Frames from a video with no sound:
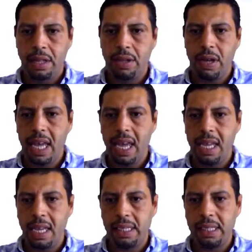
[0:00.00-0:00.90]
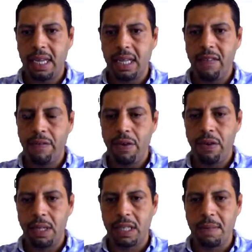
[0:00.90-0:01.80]
The a is negative
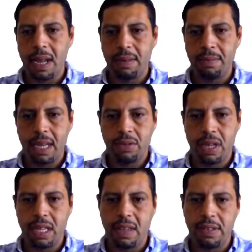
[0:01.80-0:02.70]
4 multiplied by 2, it